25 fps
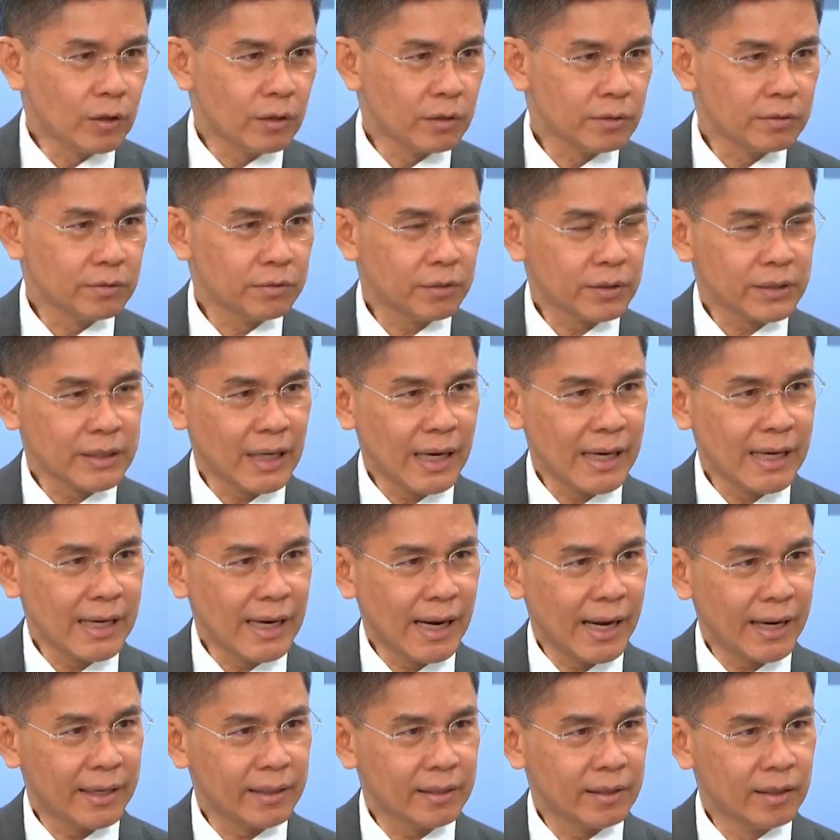known for
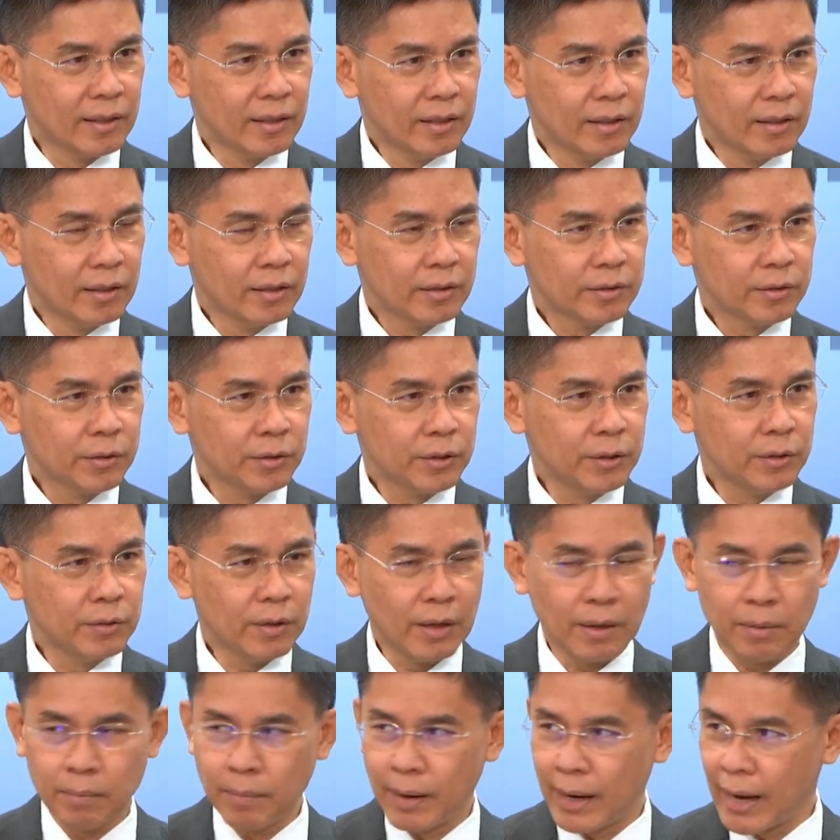Thailand to do
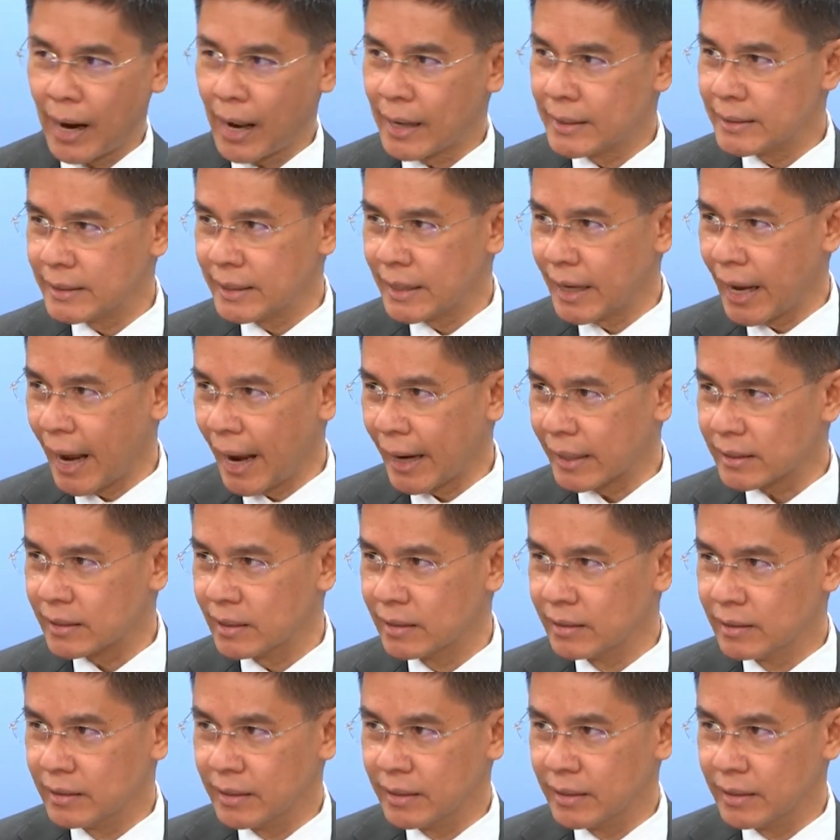a balancing act